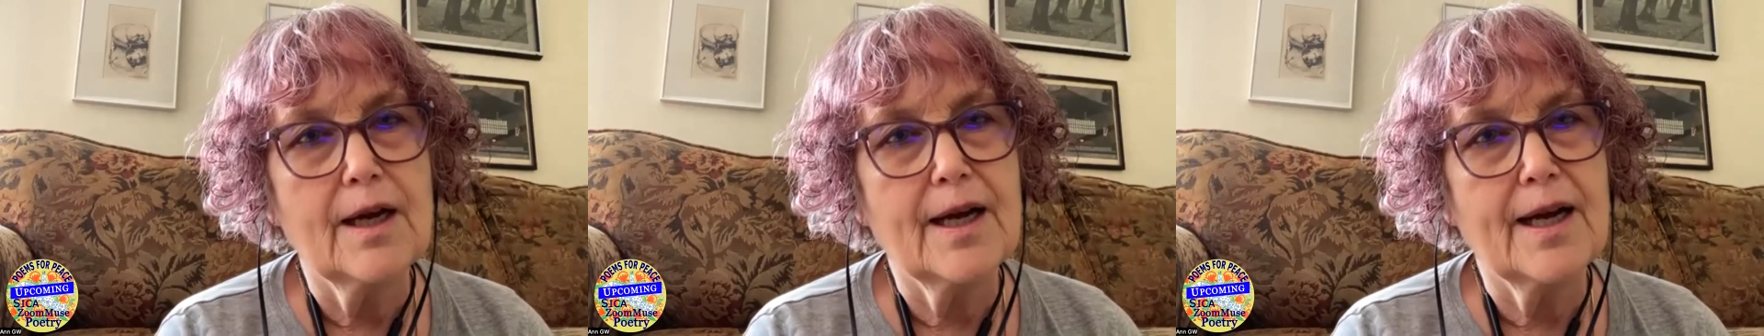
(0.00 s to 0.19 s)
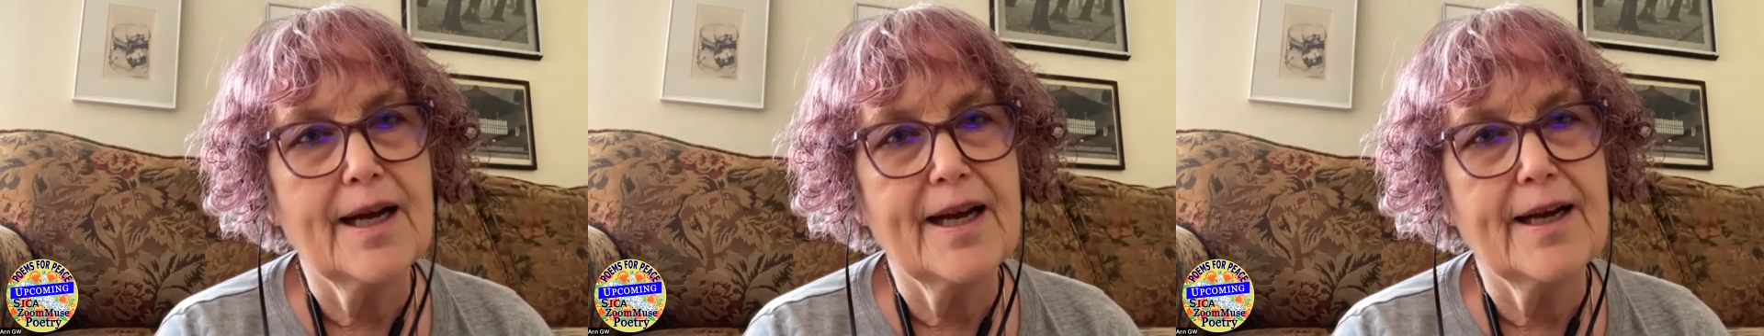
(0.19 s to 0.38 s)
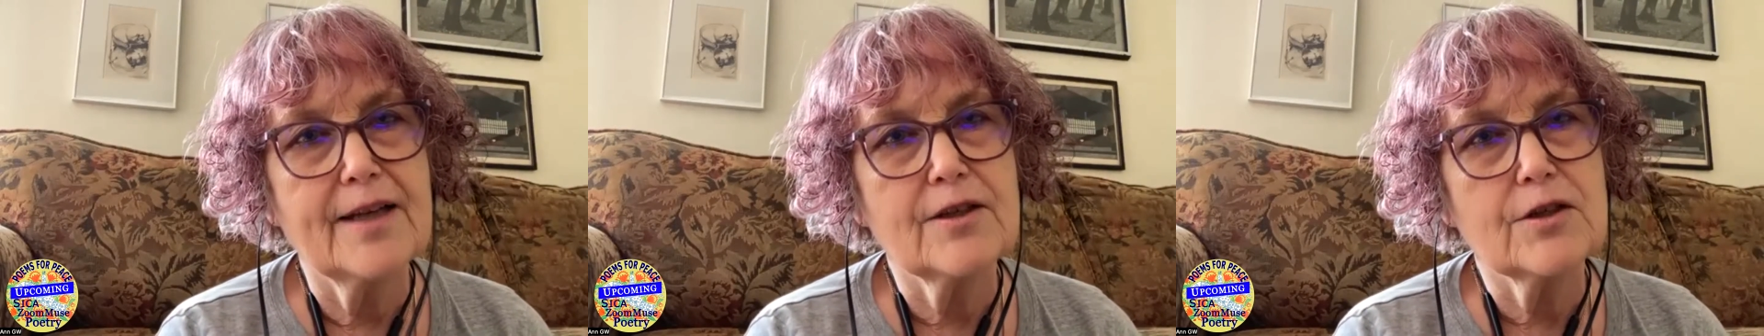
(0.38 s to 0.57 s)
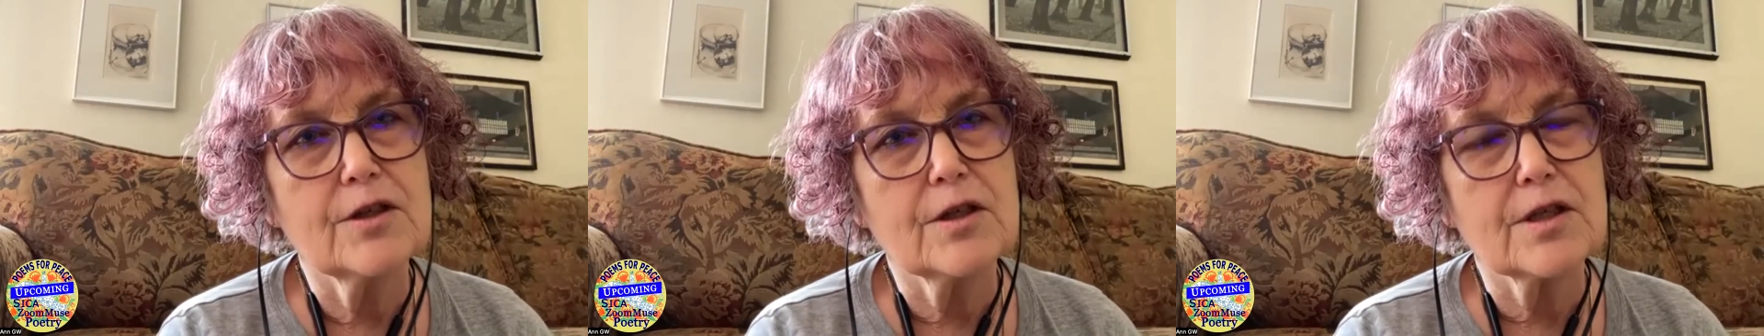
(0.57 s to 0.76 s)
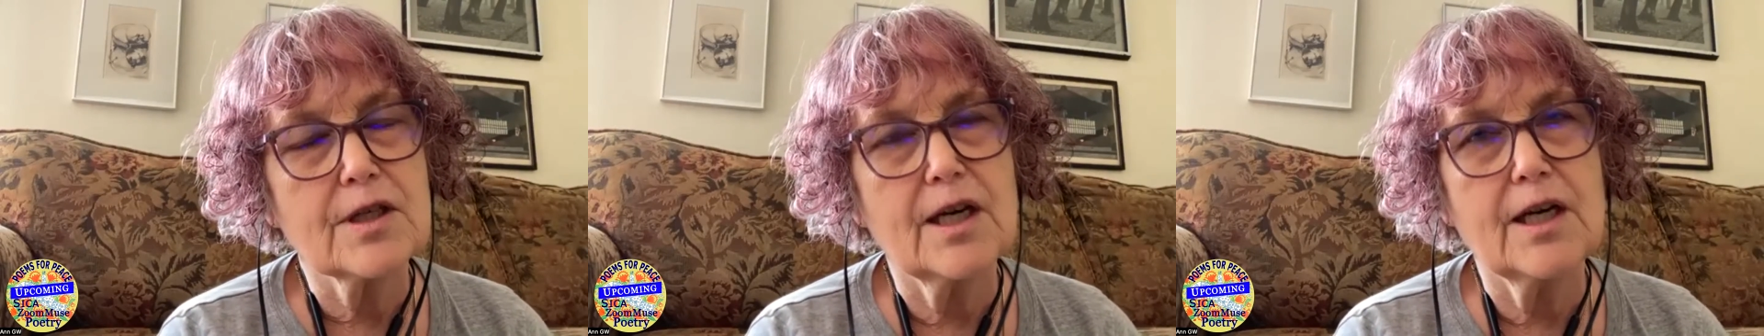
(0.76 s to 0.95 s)

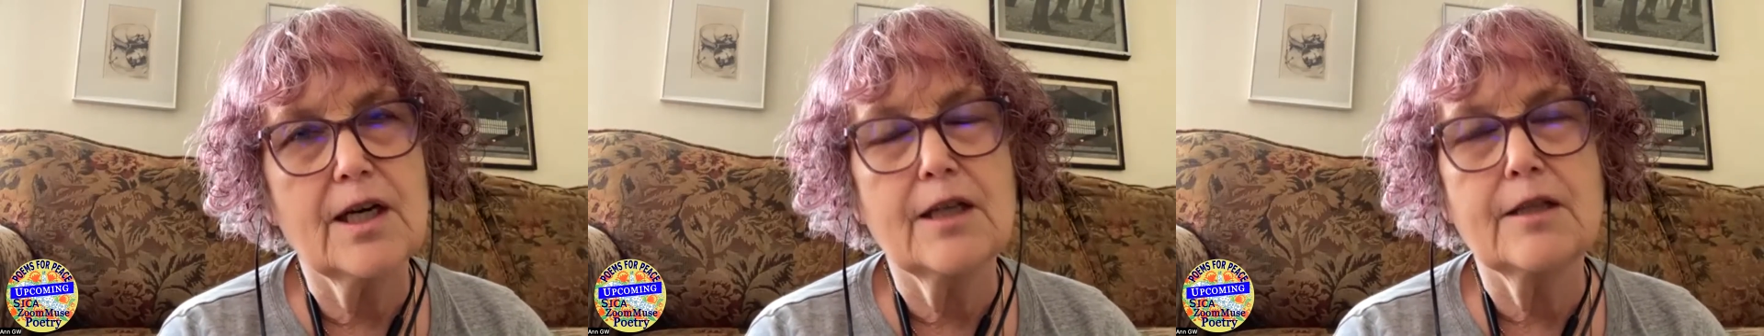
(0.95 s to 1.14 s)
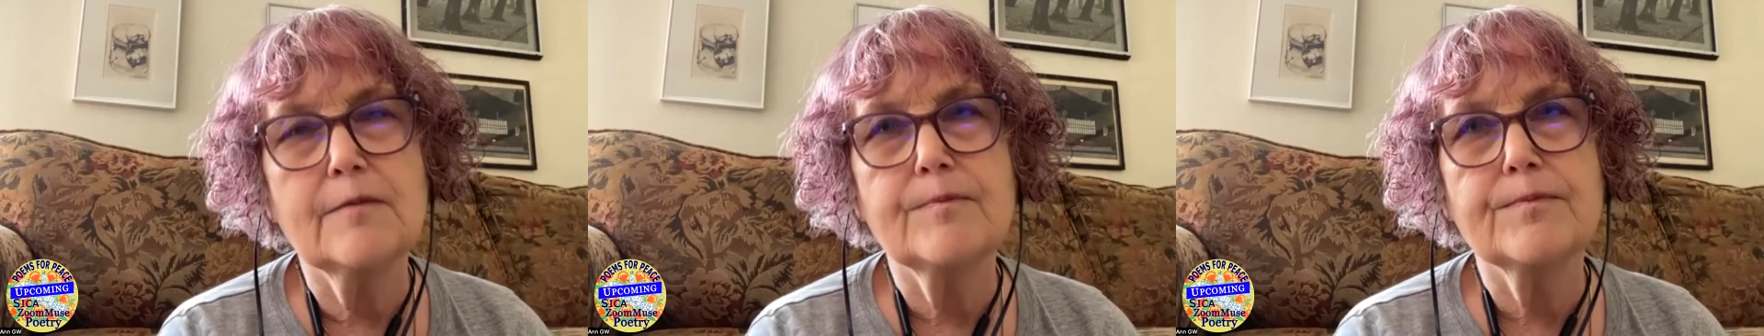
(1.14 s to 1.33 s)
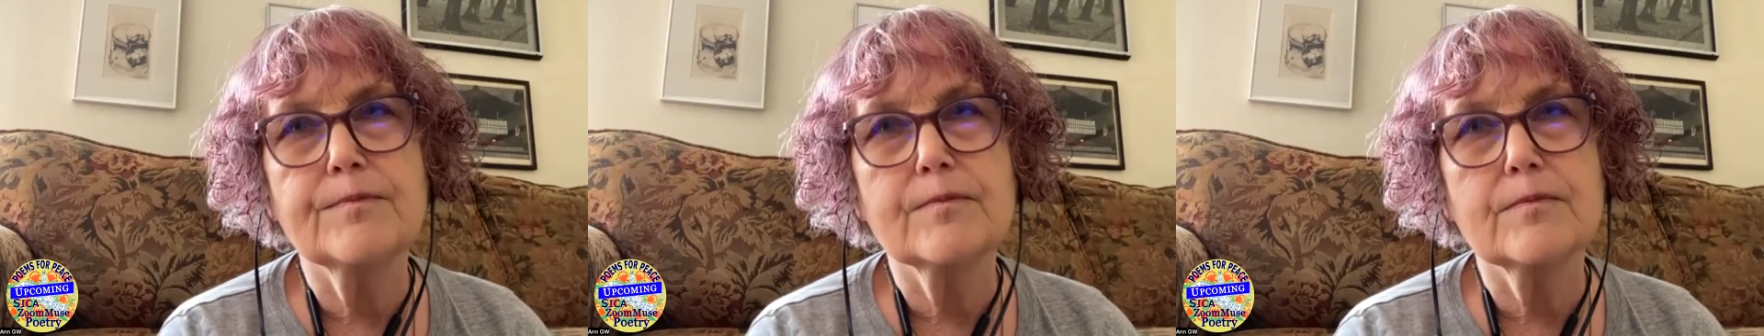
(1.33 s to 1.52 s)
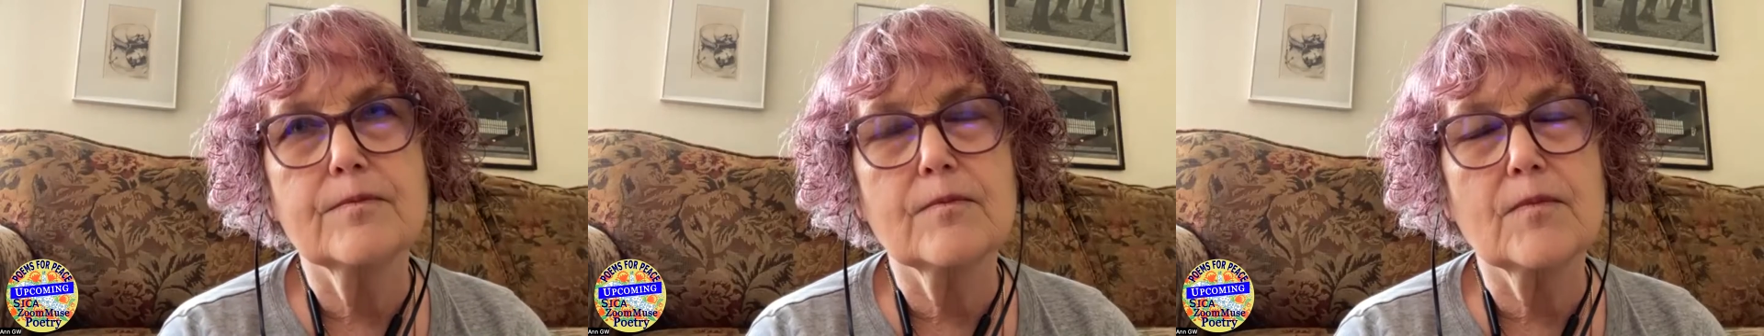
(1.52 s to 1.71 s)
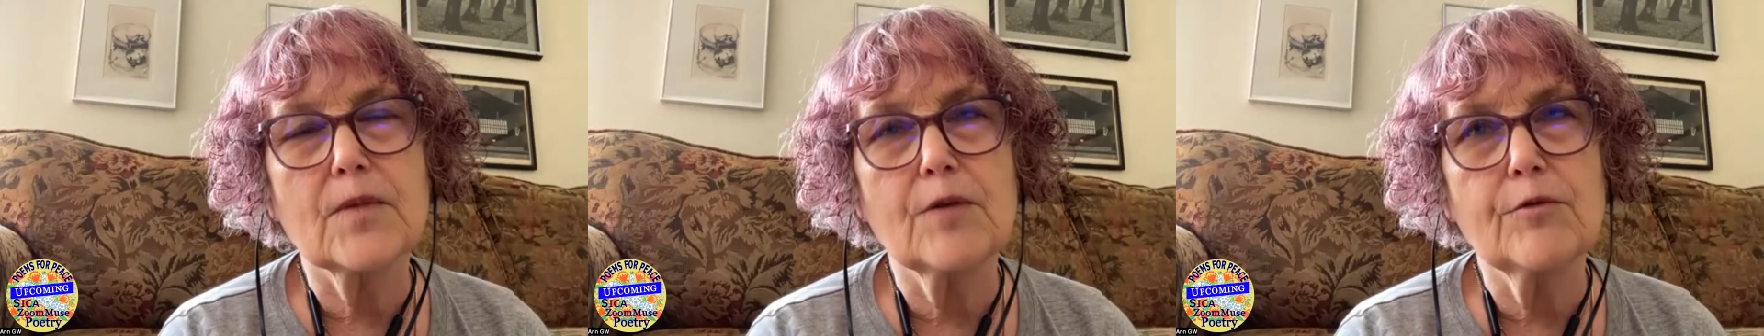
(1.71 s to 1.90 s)
And
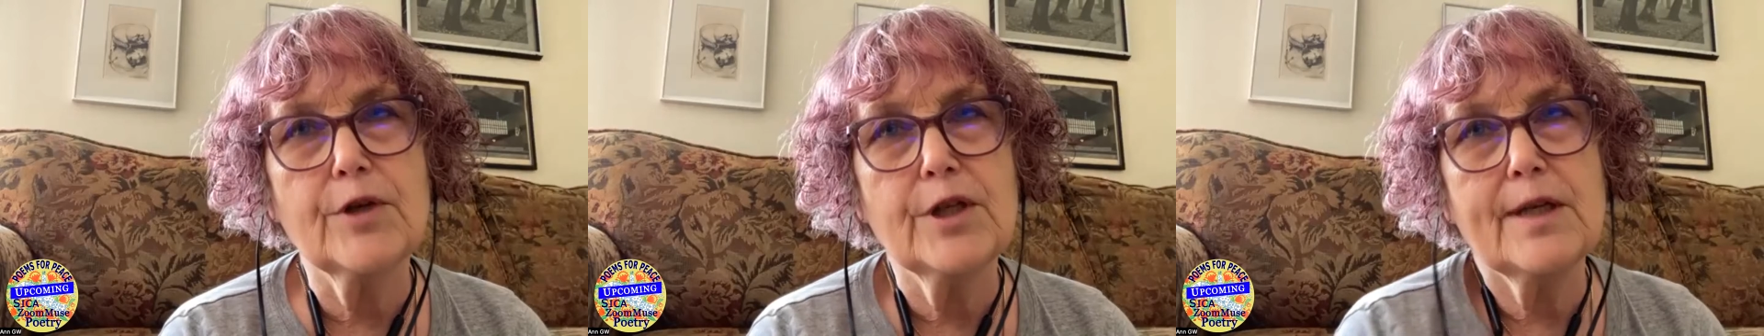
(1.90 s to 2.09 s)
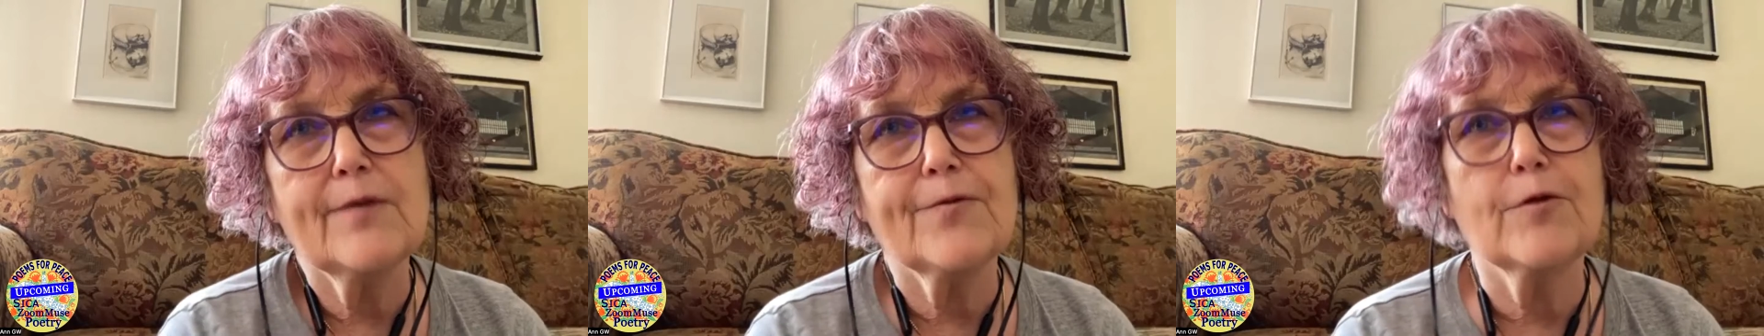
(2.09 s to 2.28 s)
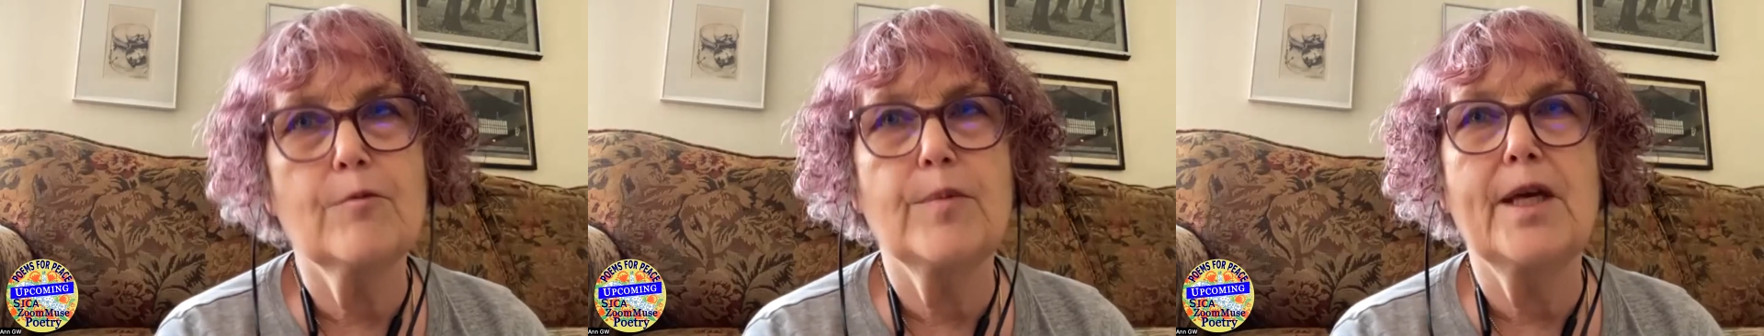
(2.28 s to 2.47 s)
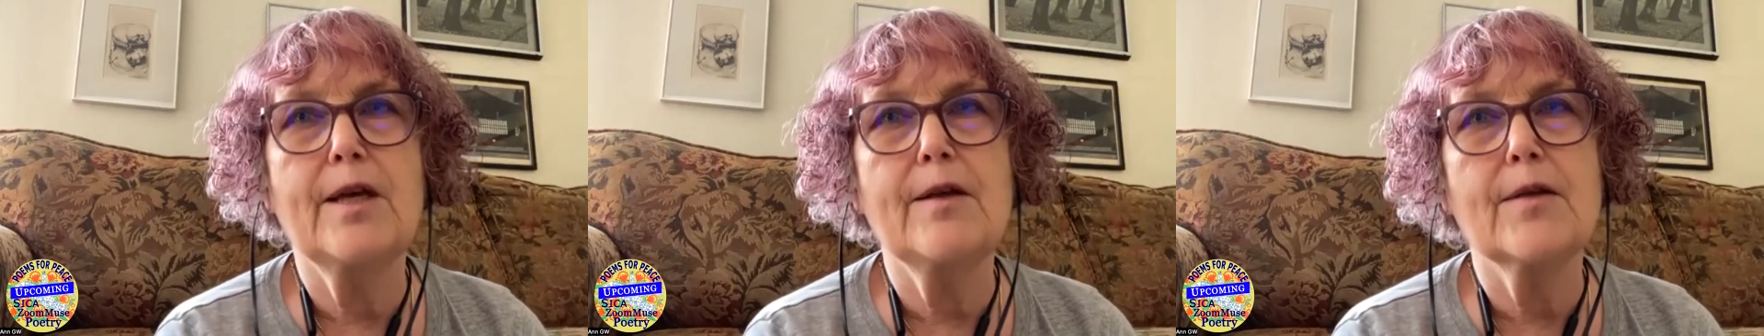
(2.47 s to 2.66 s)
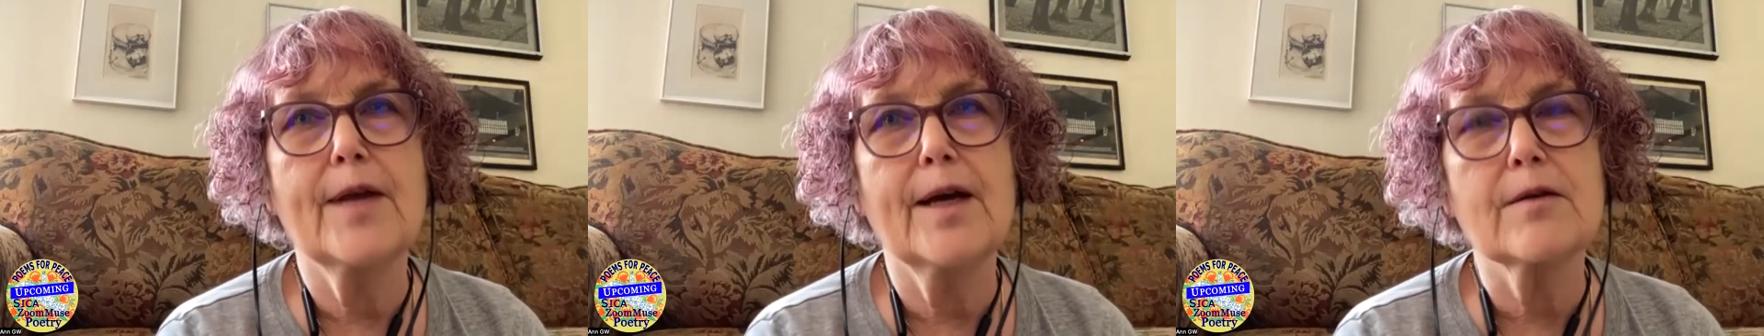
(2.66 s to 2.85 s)
really for
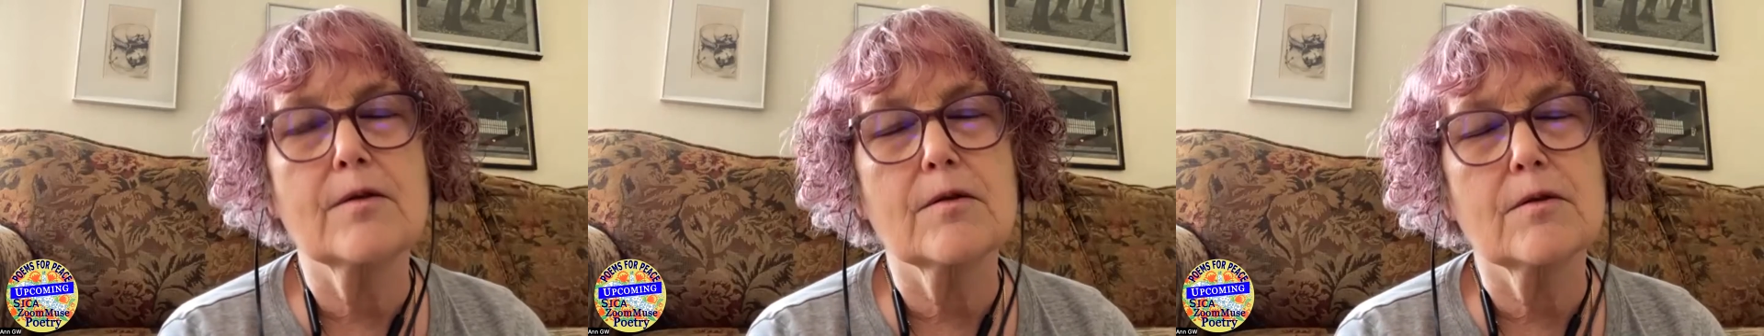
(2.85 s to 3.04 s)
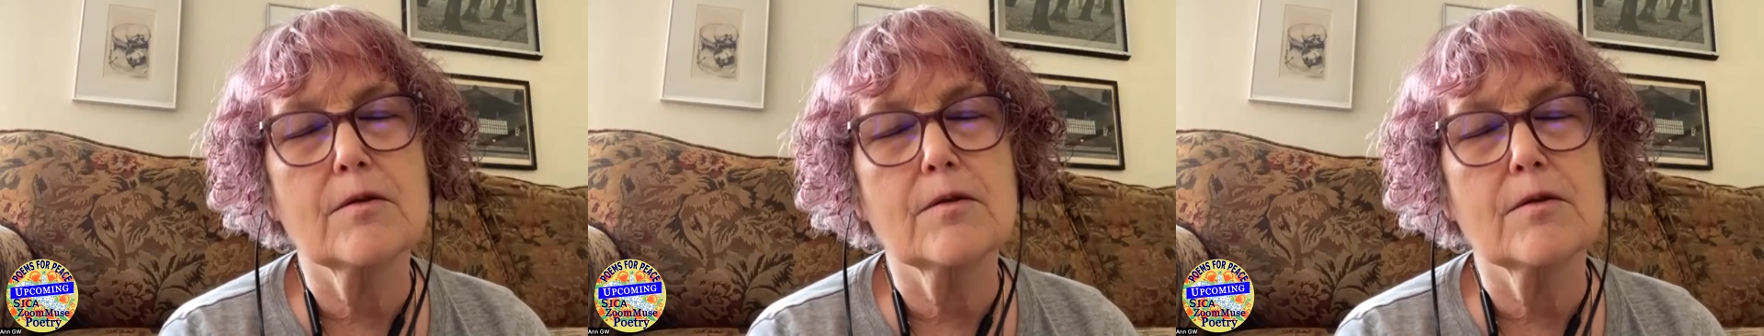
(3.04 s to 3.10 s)
me, that